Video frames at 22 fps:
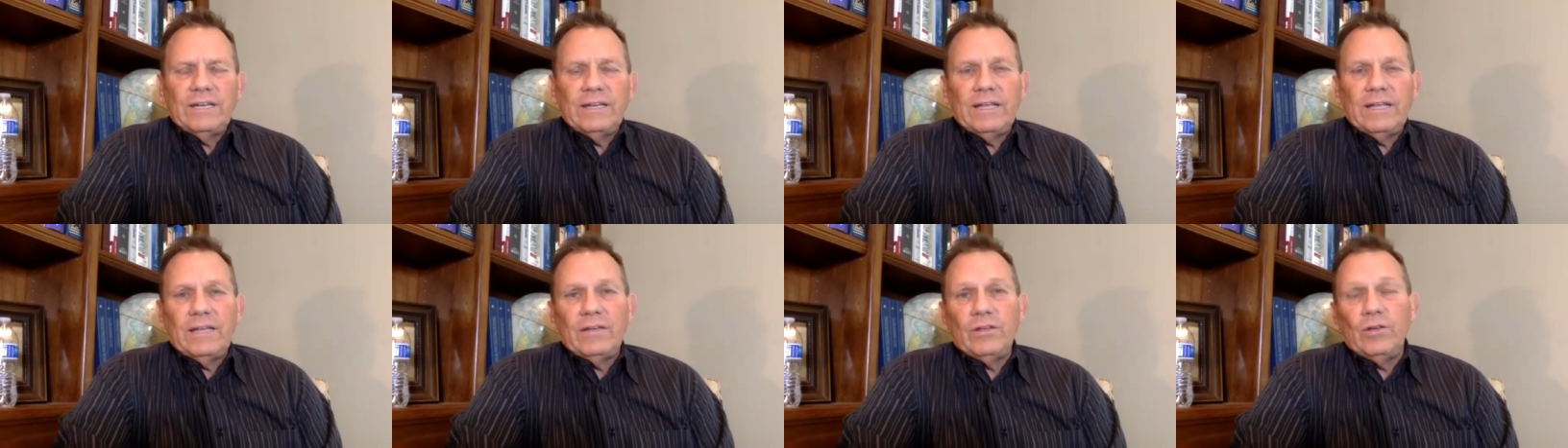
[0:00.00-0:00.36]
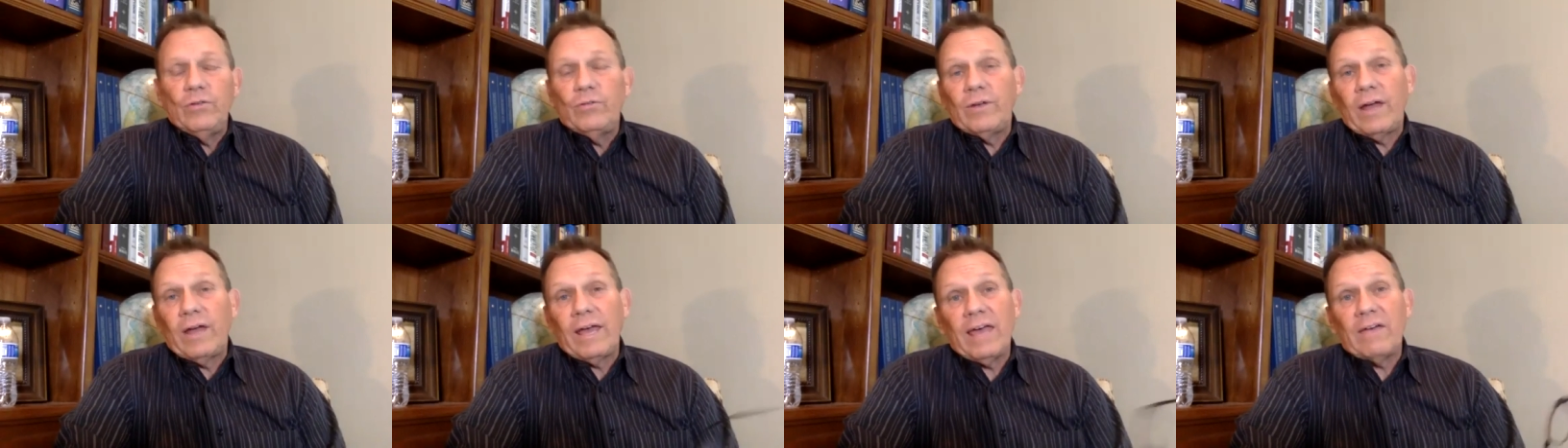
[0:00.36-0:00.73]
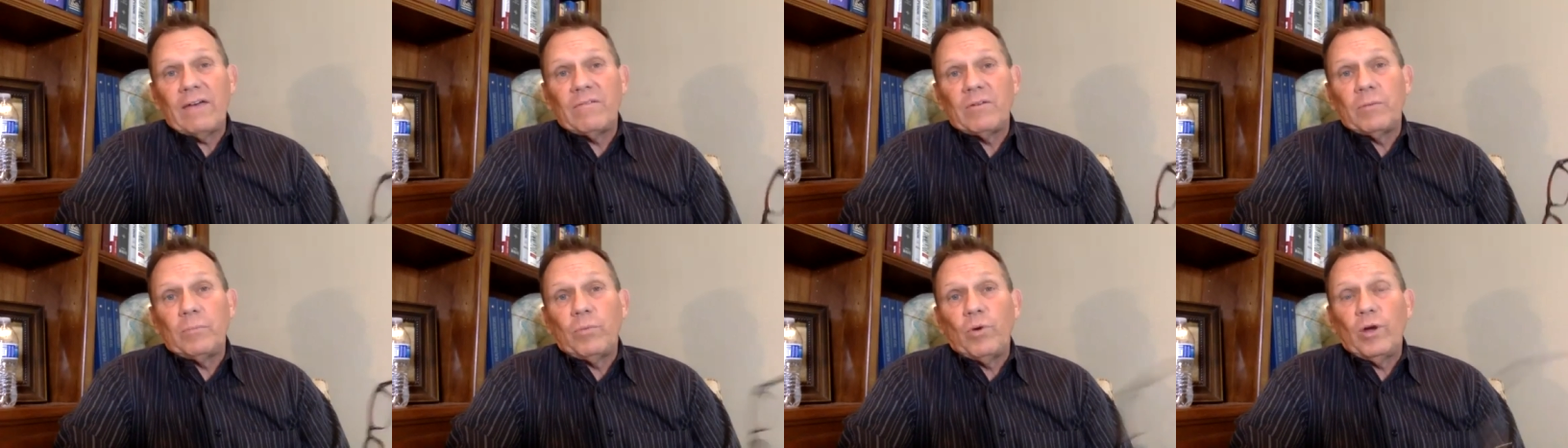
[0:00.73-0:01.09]
And you and I have an
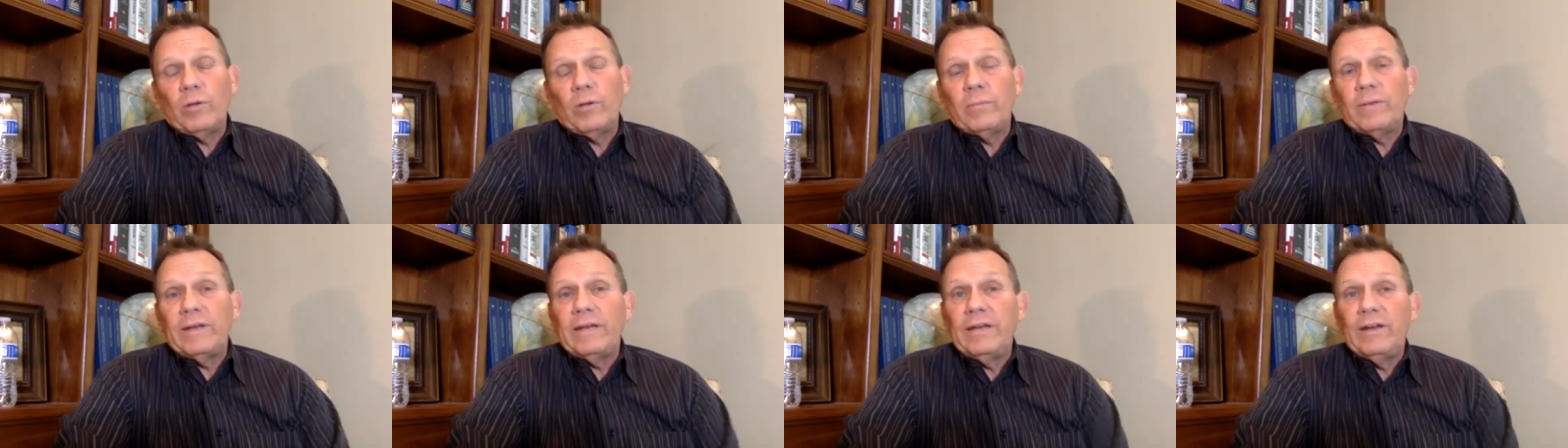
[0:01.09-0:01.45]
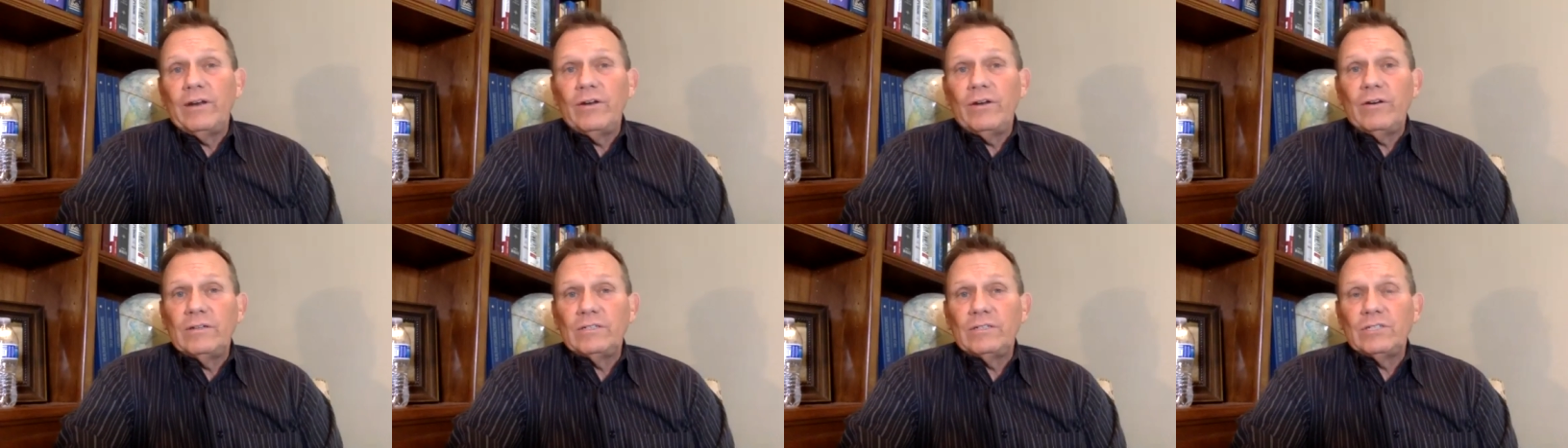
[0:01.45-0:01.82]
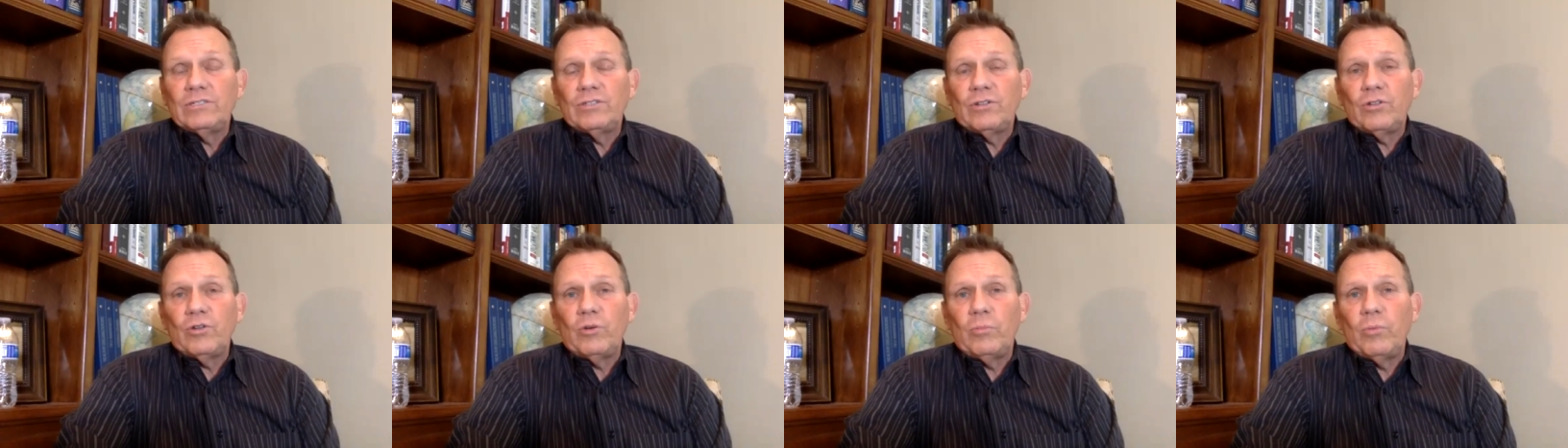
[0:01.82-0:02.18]
appointment here in just a
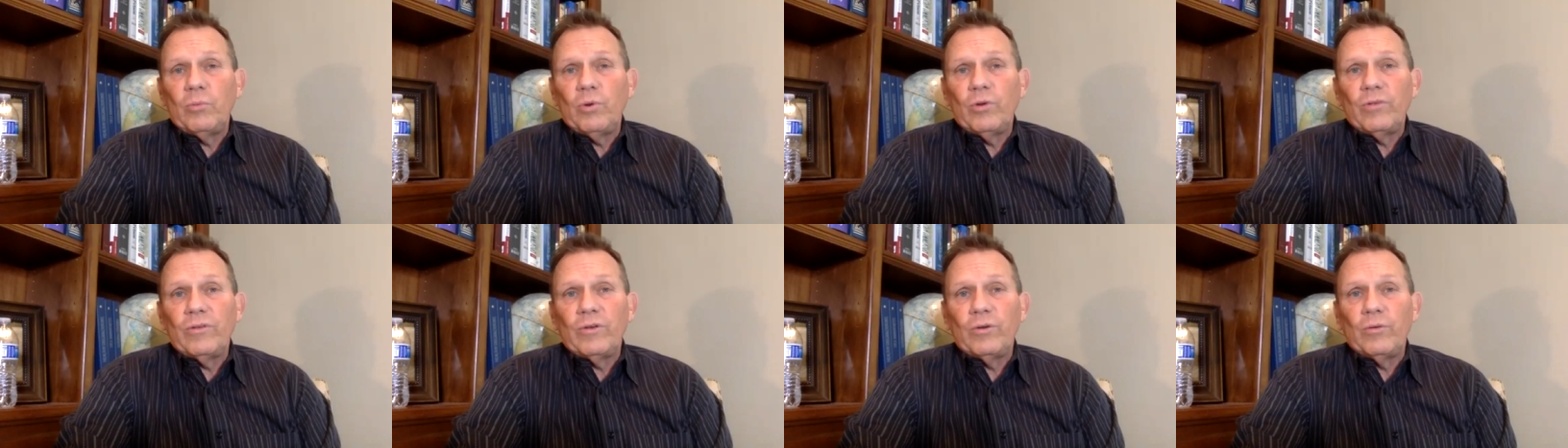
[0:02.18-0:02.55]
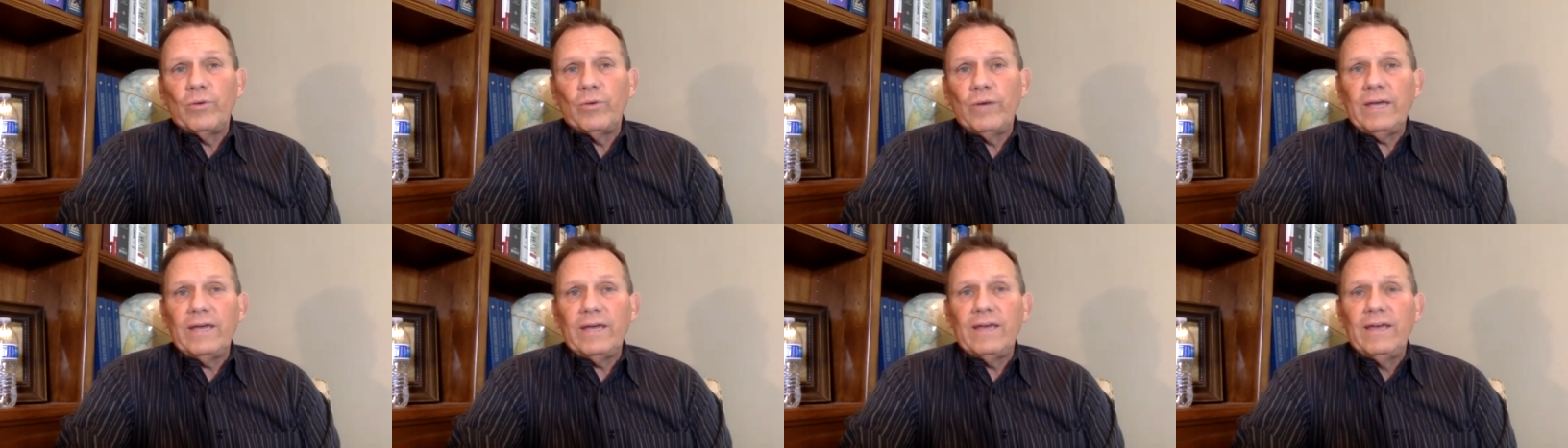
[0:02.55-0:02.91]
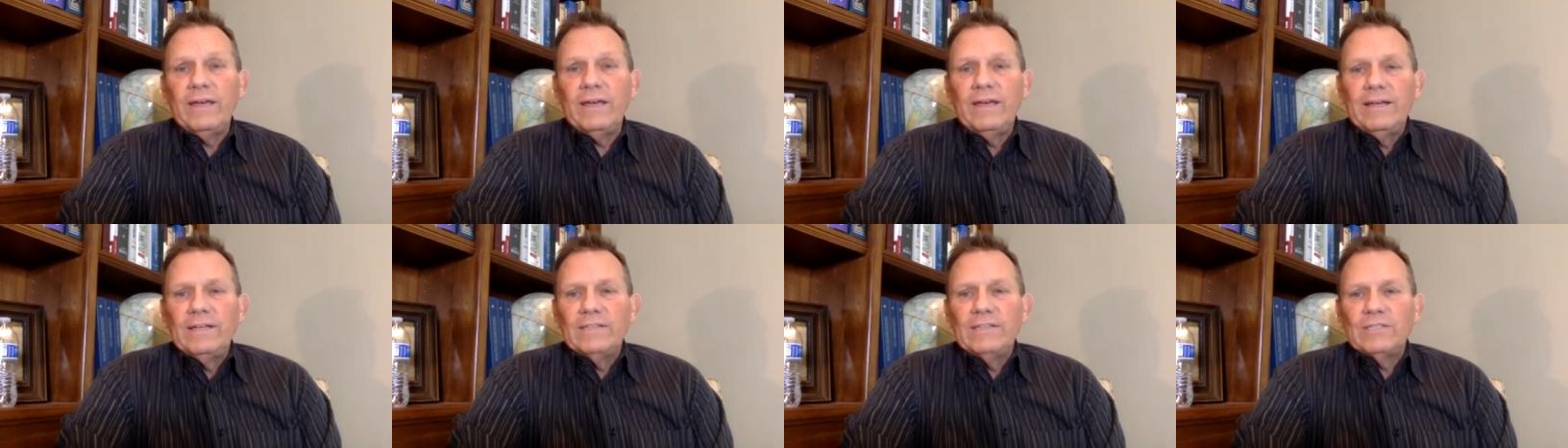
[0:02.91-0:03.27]
little more than a week,
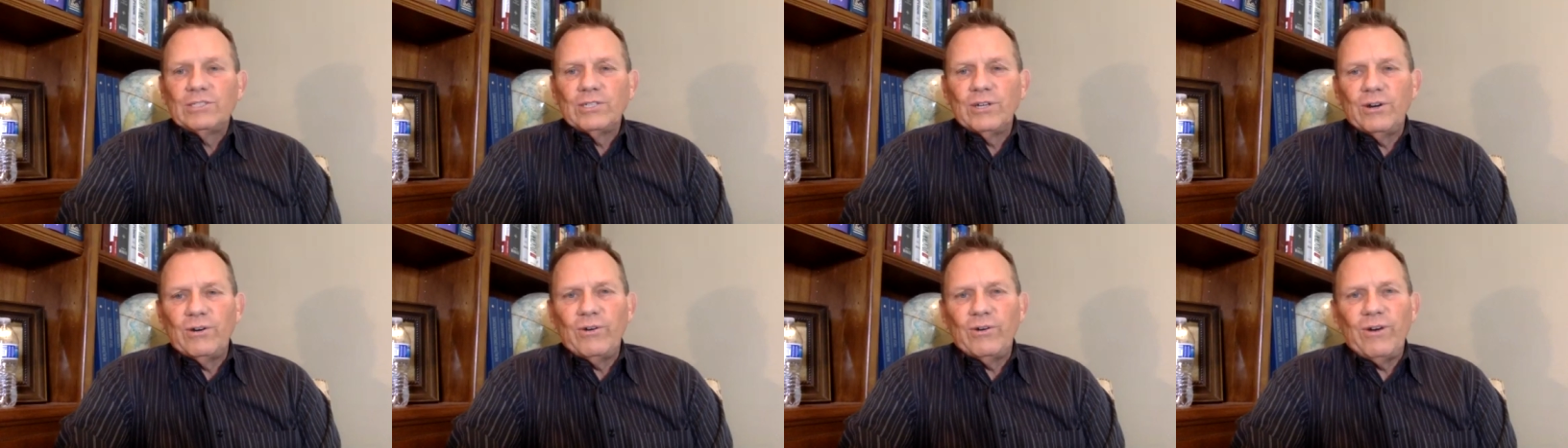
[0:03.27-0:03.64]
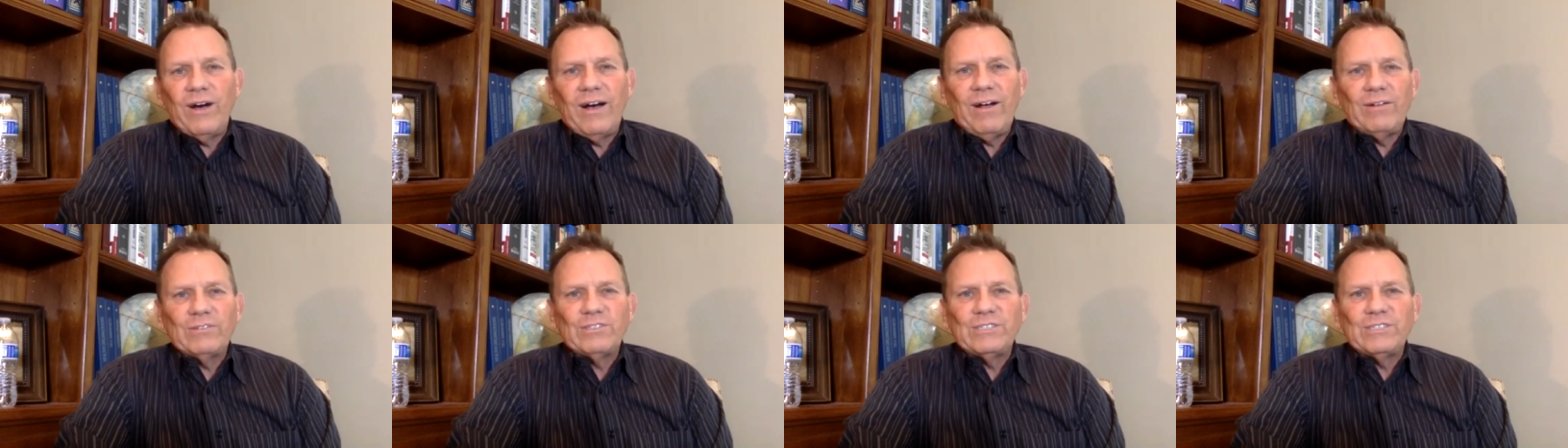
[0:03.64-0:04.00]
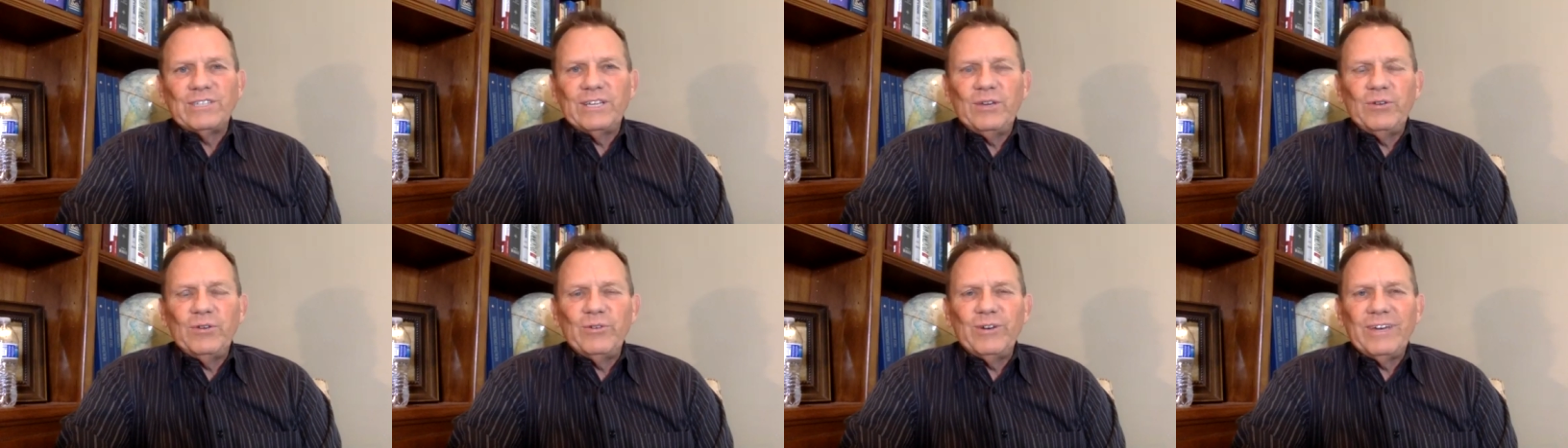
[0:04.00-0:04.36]
so I'll see
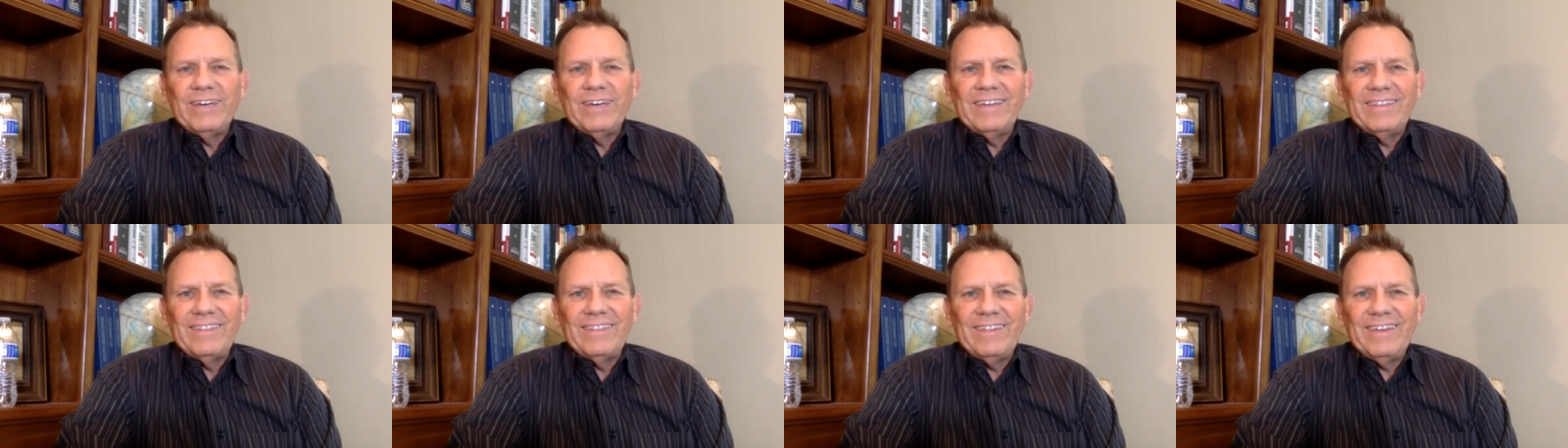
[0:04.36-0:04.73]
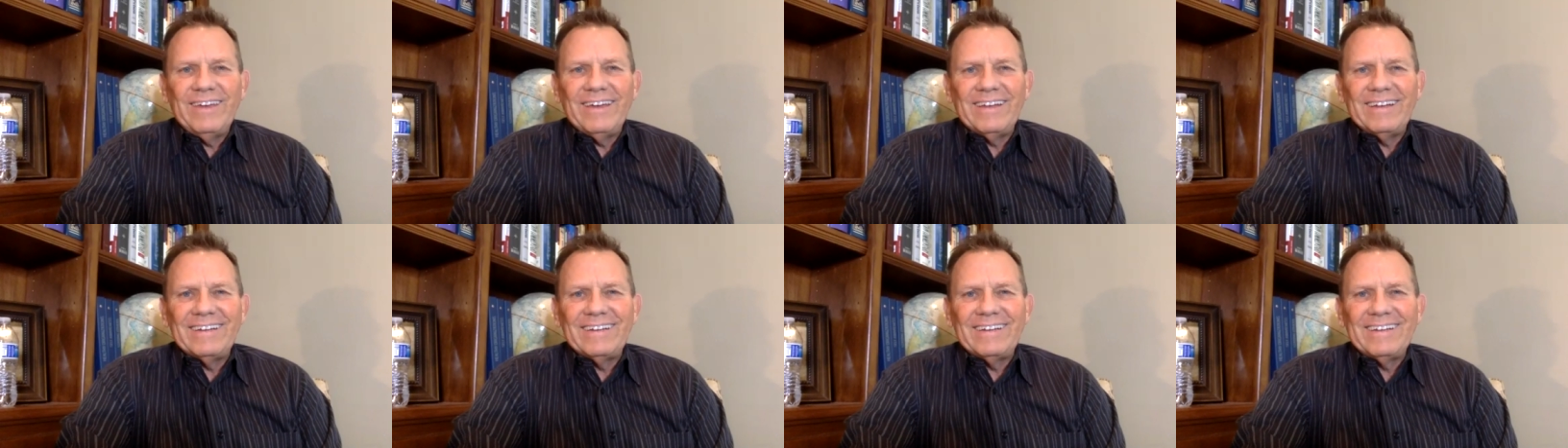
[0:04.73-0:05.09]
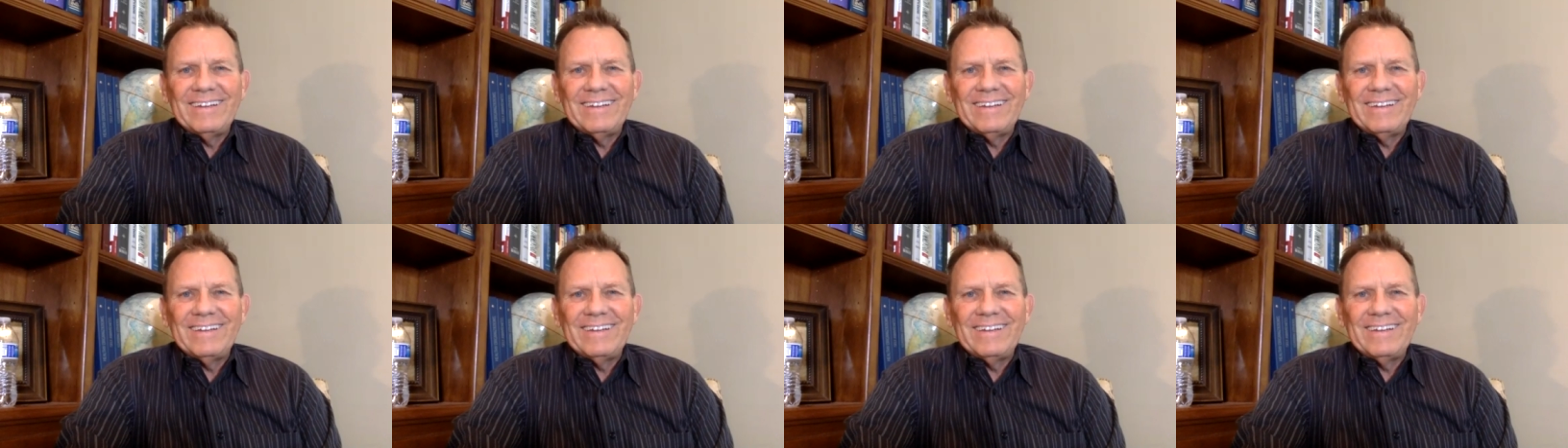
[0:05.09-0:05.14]
you again then.